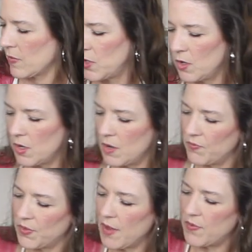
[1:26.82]
Good
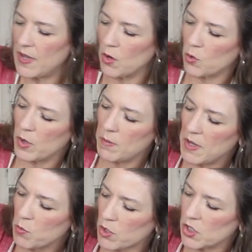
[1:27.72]
and fluffy and
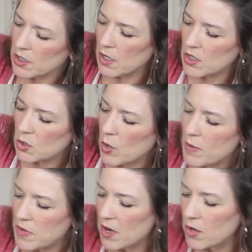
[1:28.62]
creamy. We're just going to
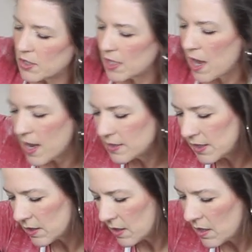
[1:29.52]
scrape down our
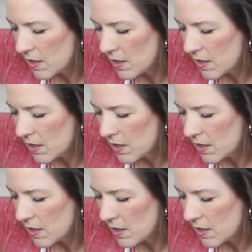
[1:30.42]
sides.